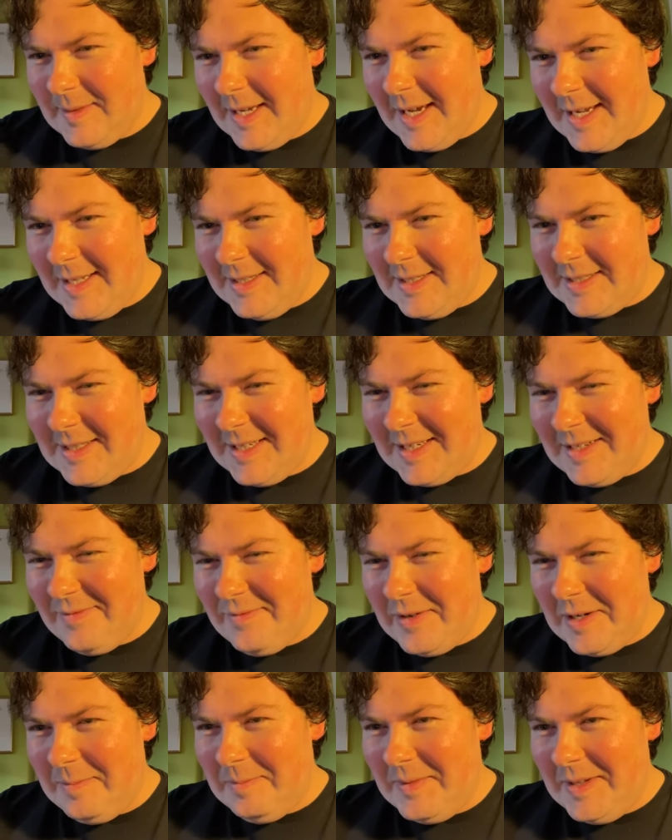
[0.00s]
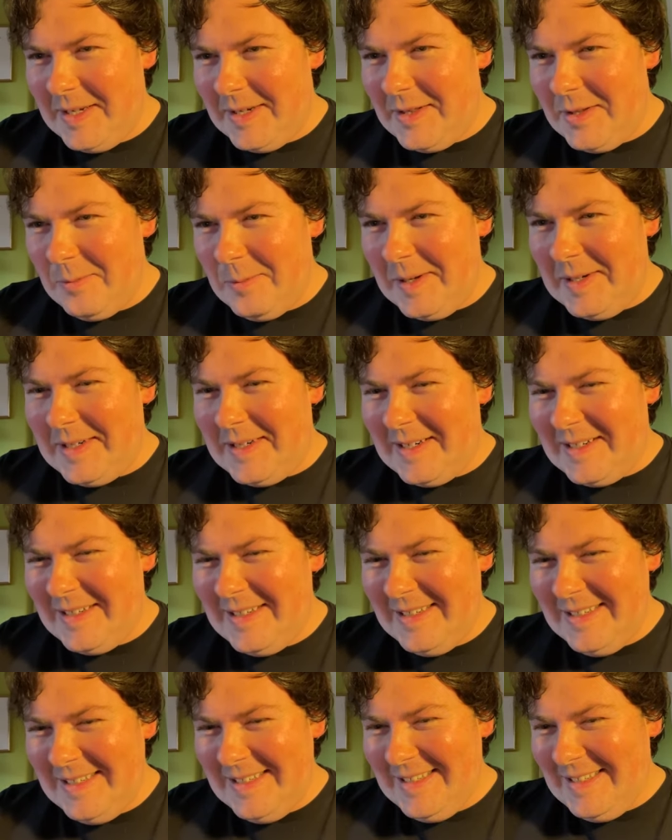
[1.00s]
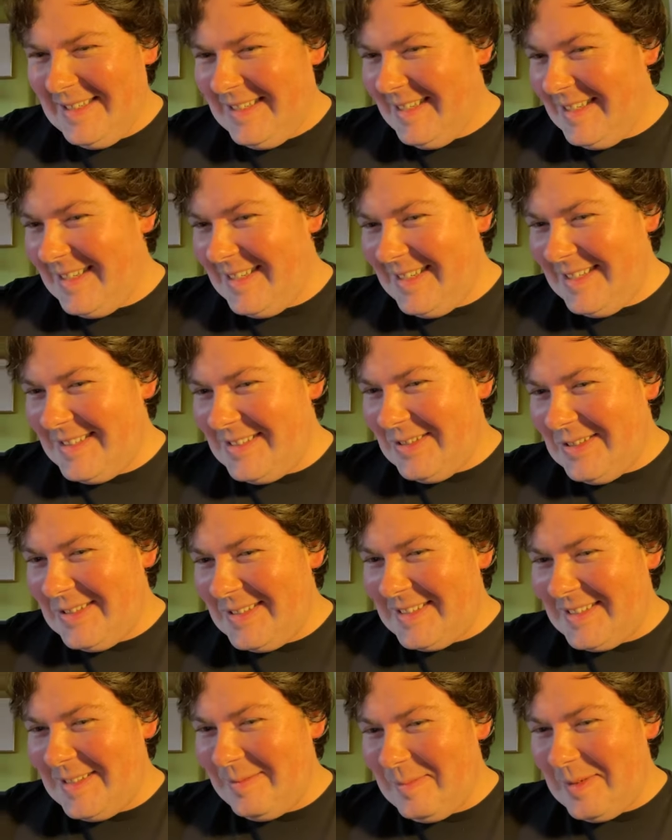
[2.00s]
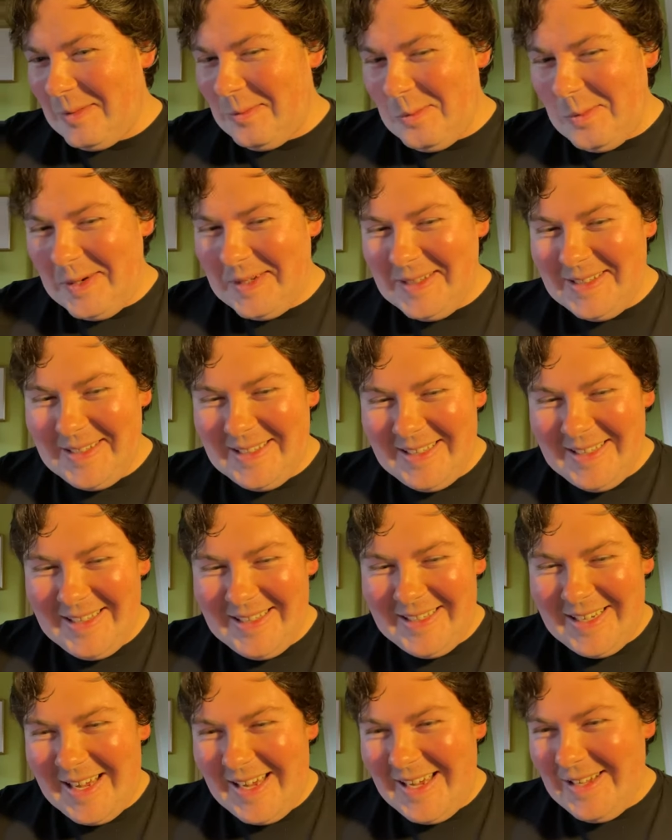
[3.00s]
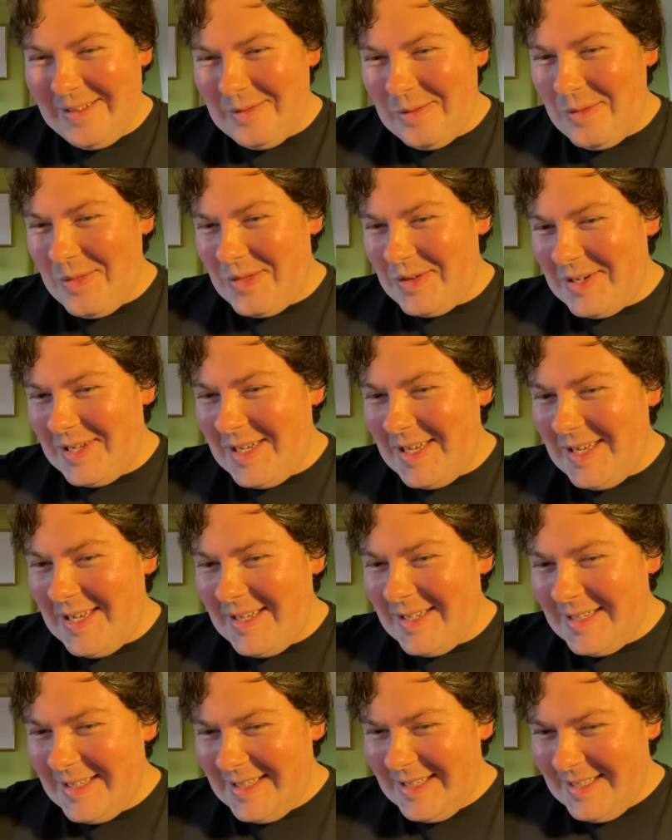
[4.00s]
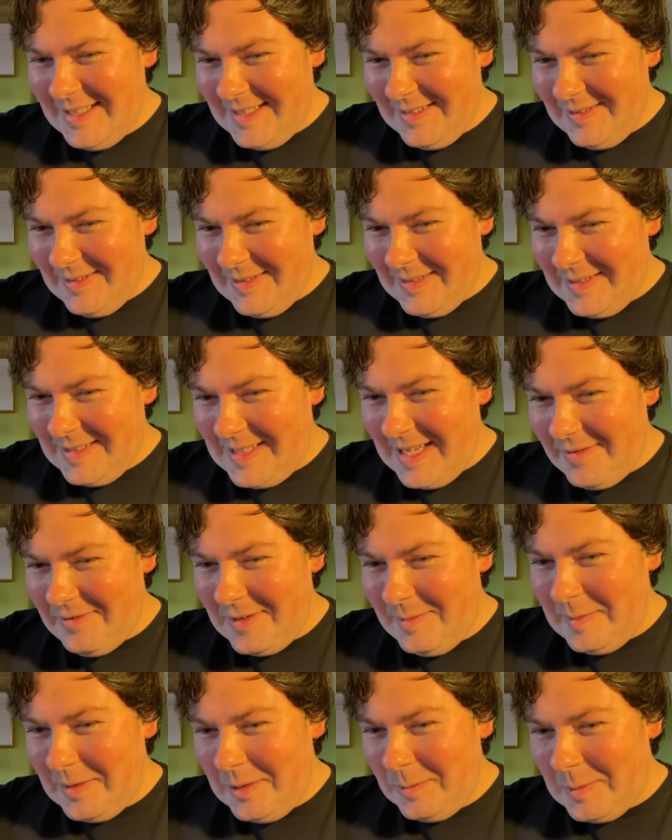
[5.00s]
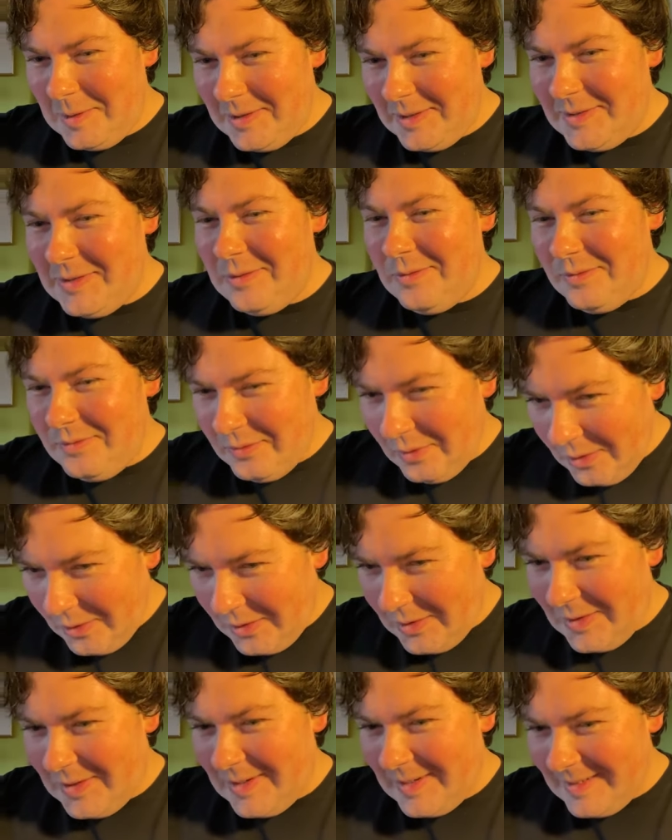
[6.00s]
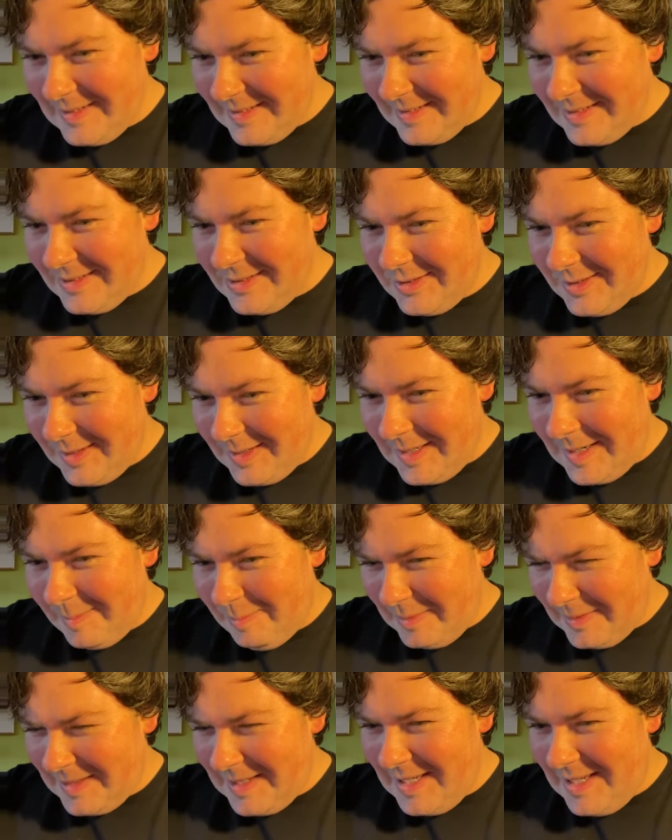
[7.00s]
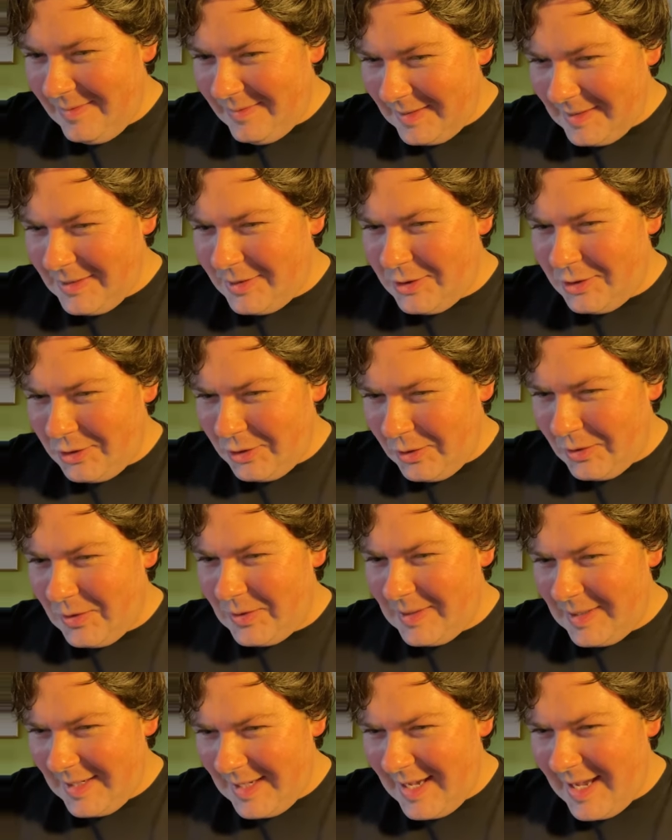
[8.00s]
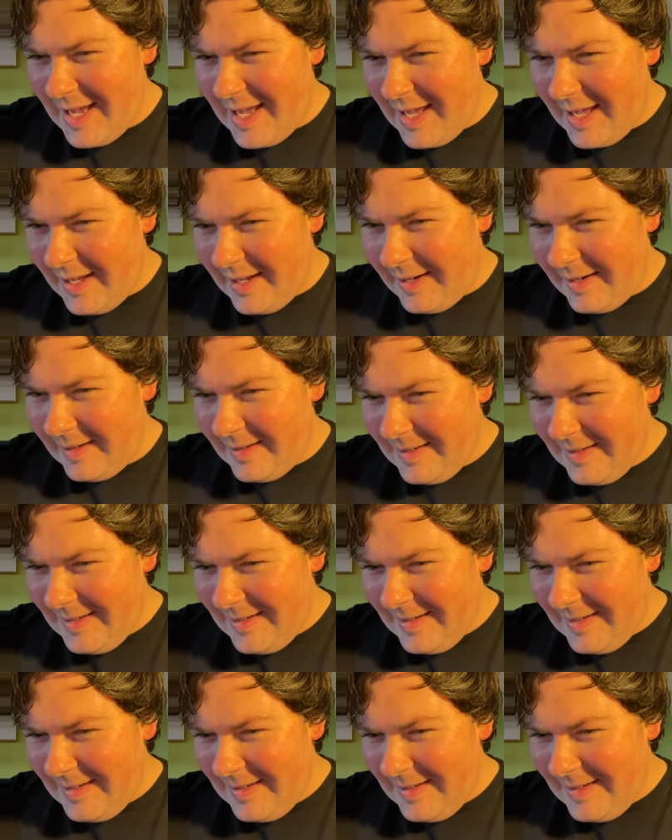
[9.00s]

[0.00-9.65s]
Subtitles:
Again, just to confirm there, the winner is order number 193. Stephanie Millward for, I believe it's Sean Kerr.